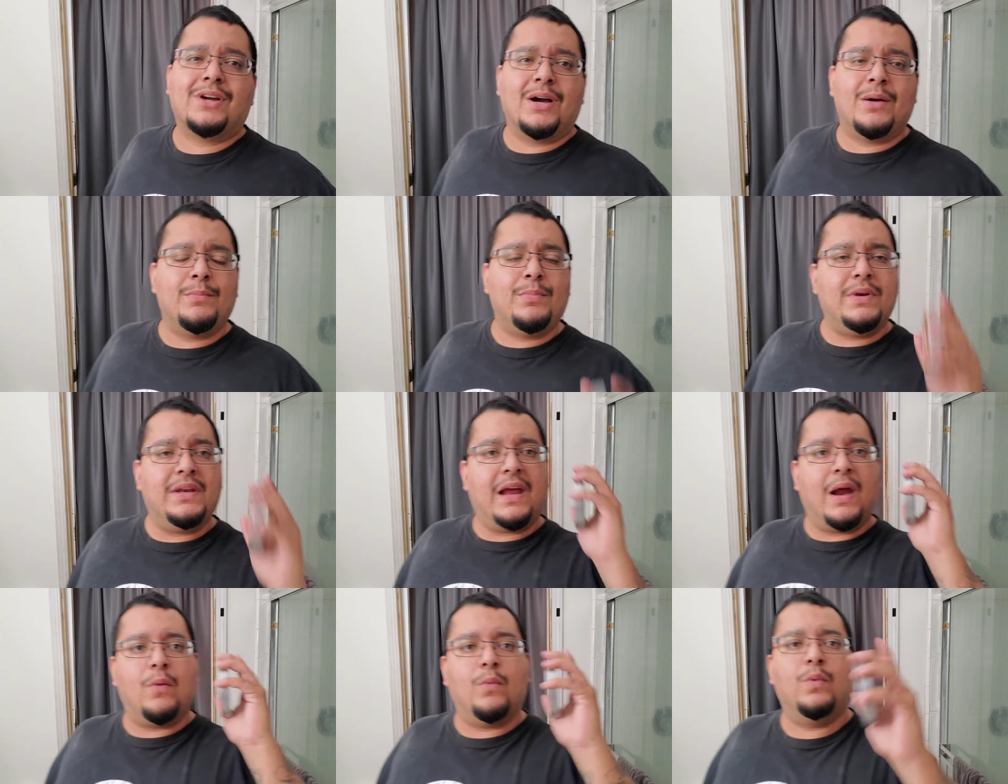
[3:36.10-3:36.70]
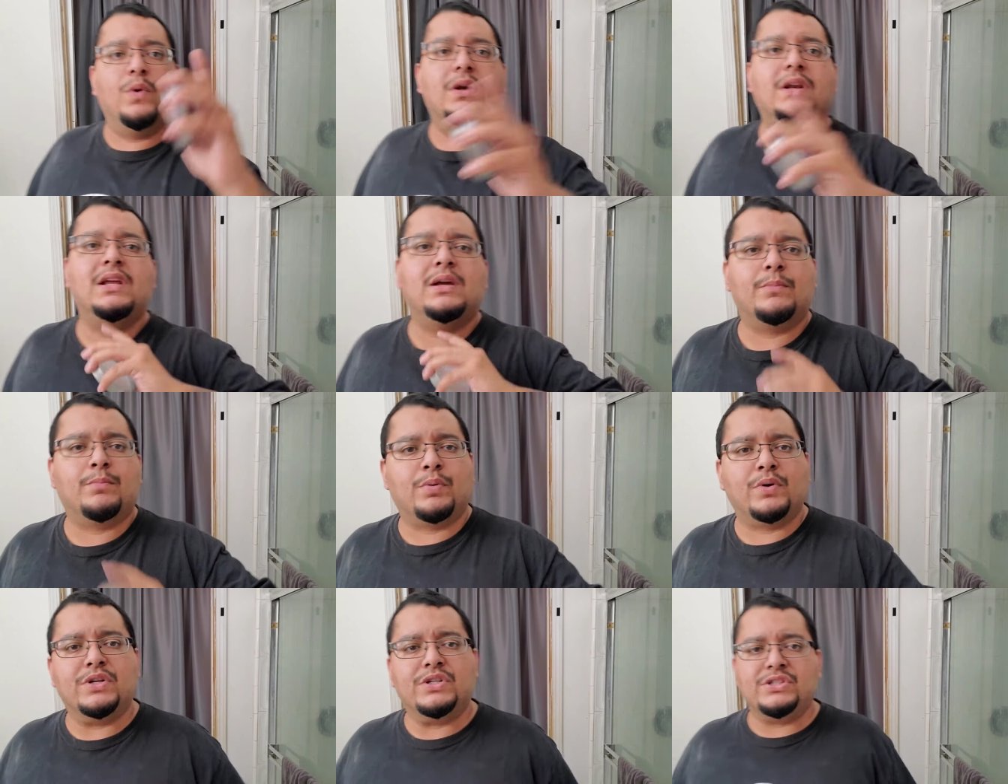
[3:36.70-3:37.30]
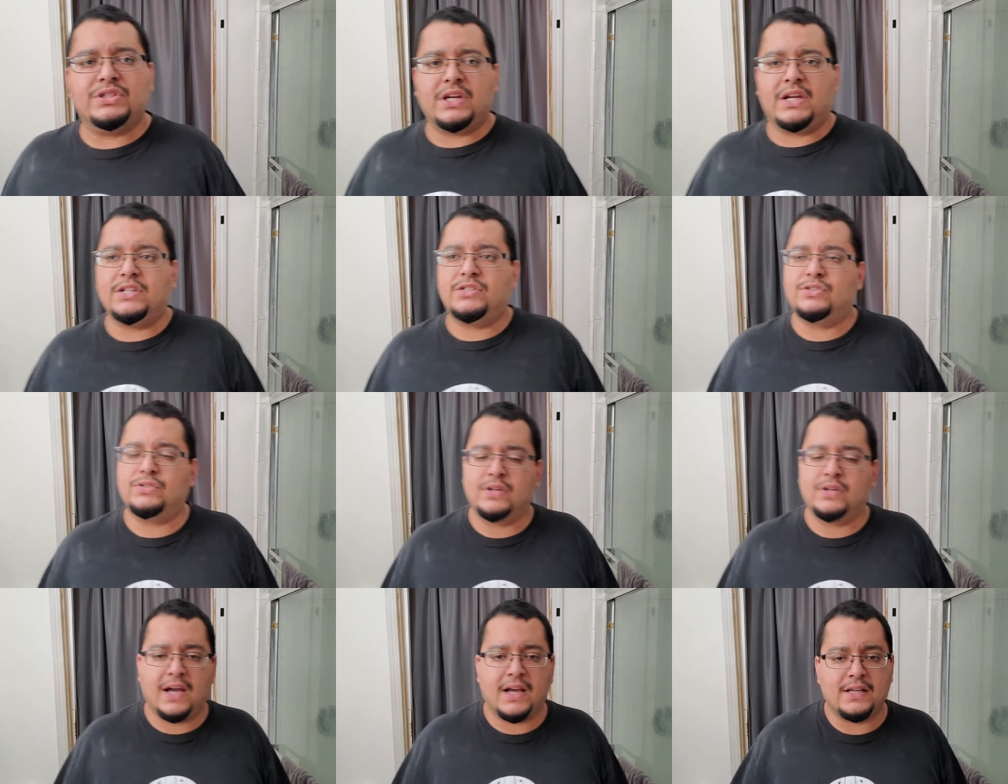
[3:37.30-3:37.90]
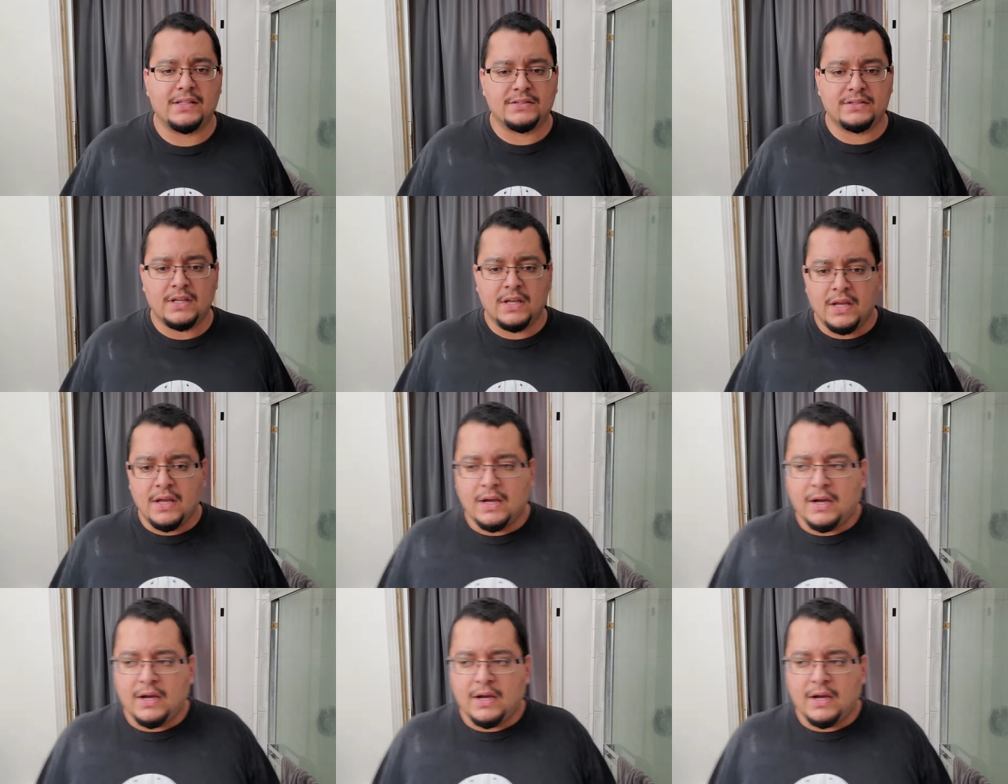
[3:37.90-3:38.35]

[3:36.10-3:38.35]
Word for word: Company. I really appreciate you guys.